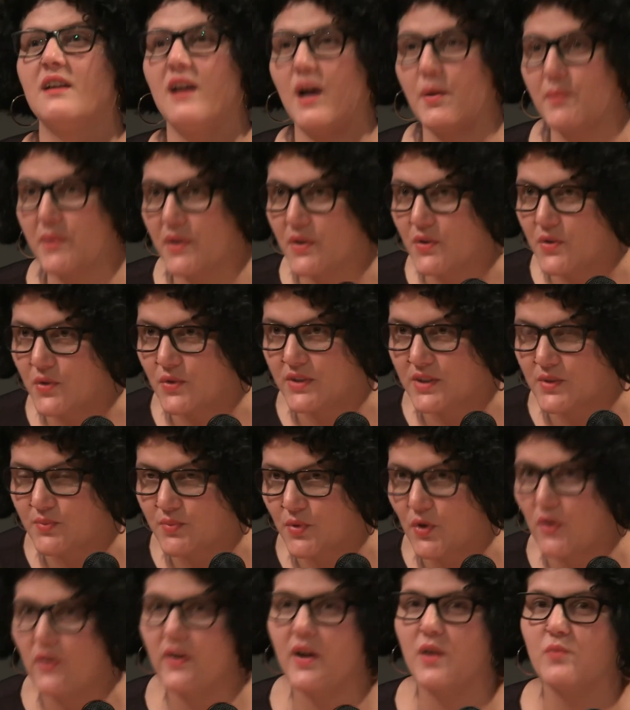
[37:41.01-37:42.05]
coming through this
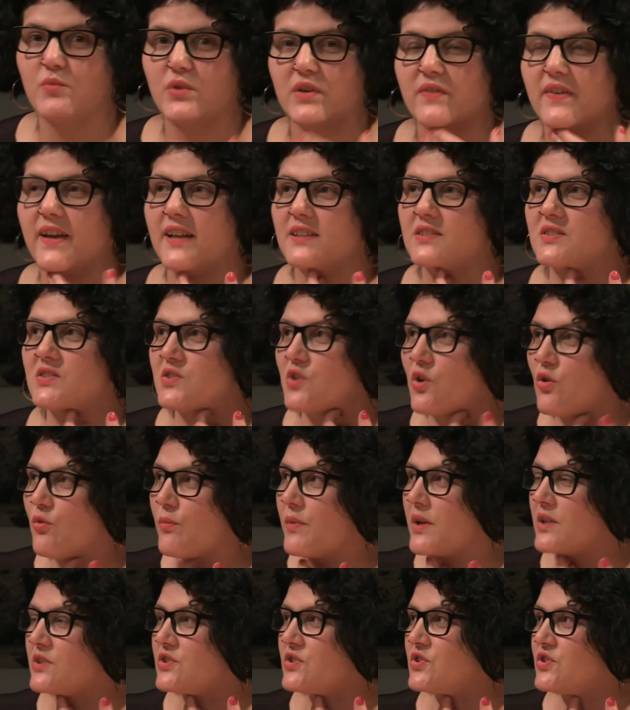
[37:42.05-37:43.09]
program. We've had so
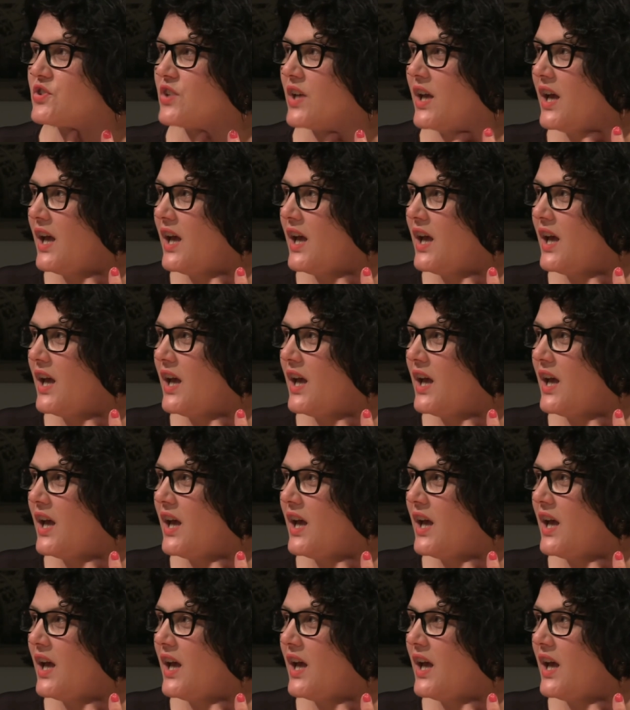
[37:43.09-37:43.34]
much